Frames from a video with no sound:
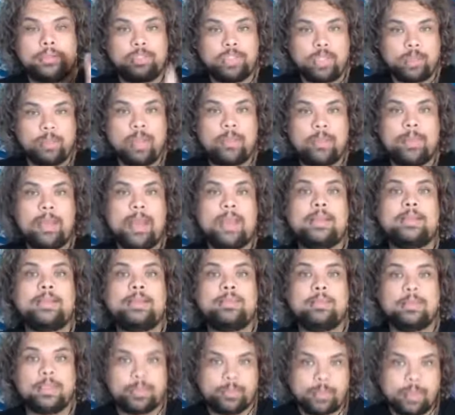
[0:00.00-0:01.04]
do my best
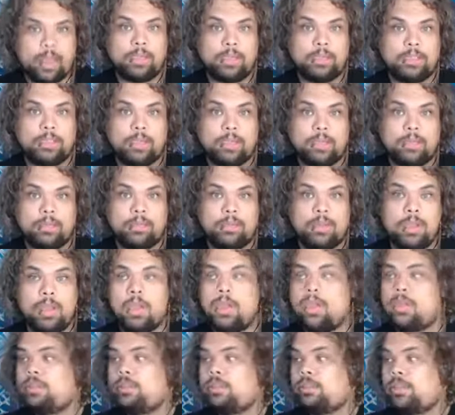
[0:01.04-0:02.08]
to respond to.
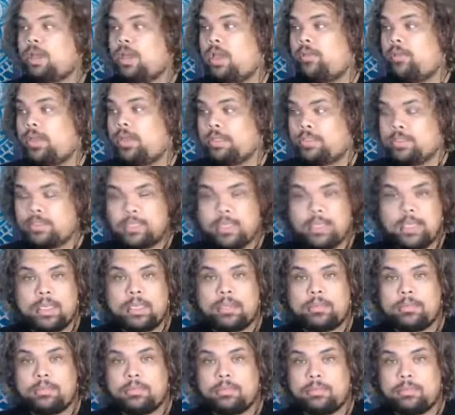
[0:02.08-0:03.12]
So if I see it,